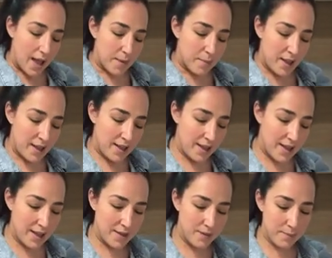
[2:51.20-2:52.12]

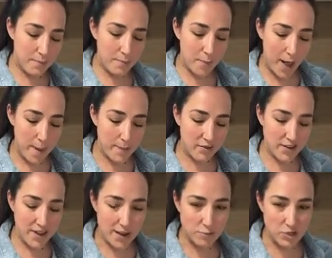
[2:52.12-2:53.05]
a bit of
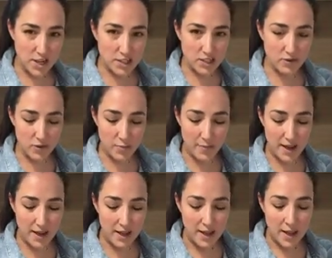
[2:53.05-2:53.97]
a game changer for
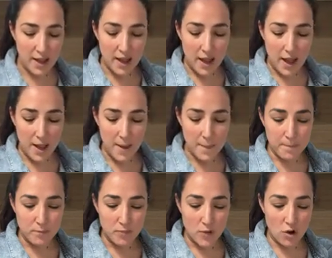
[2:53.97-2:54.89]
me.
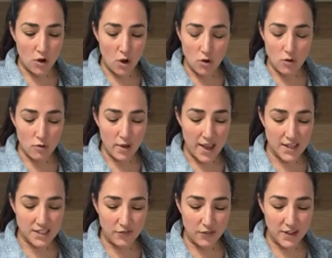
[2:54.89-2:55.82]
Not all
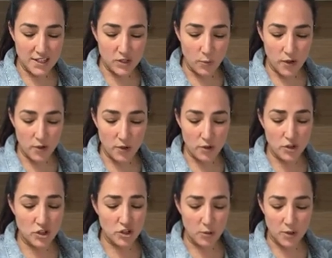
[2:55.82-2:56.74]
cakes freeze well.
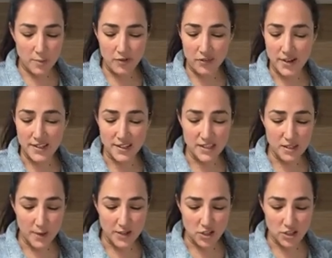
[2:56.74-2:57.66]
You don't want to be freezing
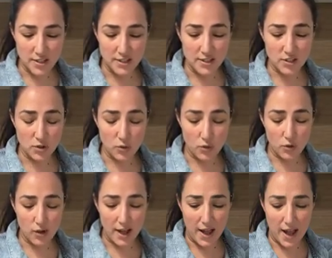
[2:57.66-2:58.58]
sponges
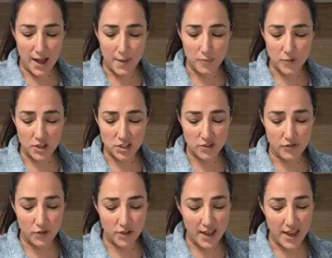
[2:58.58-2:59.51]
or
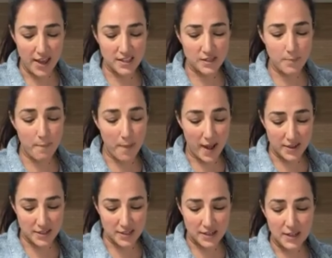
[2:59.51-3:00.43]
chiffon cakes,
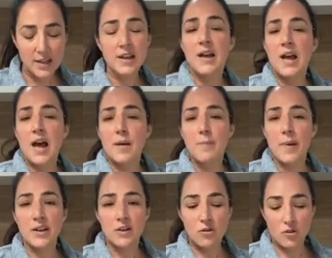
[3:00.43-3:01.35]
but a
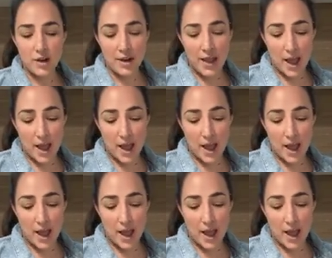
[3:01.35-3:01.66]
butter